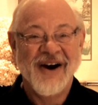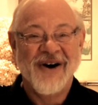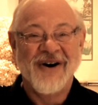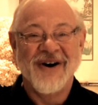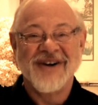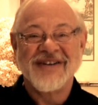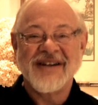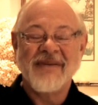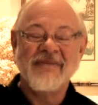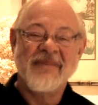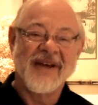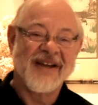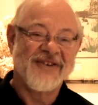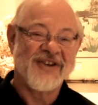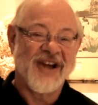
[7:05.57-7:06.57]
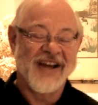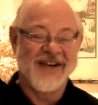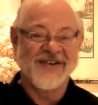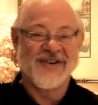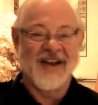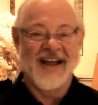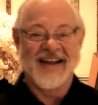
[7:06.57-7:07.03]
Or some big
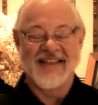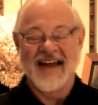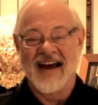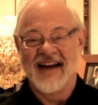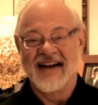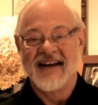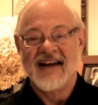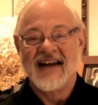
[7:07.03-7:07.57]
change like that.